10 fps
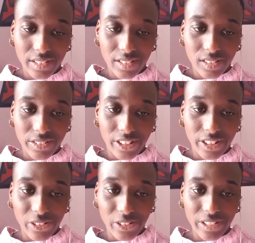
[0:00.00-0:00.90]

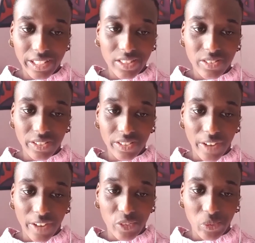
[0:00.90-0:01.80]
No, it's
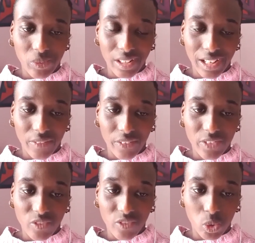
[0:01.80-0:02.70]
it's
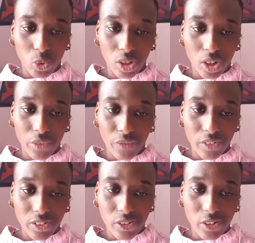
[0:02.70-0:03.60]
all
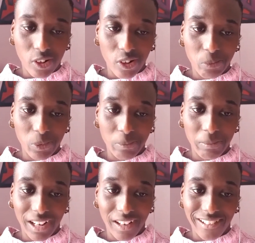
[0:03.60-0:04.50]
over. It's a global matter.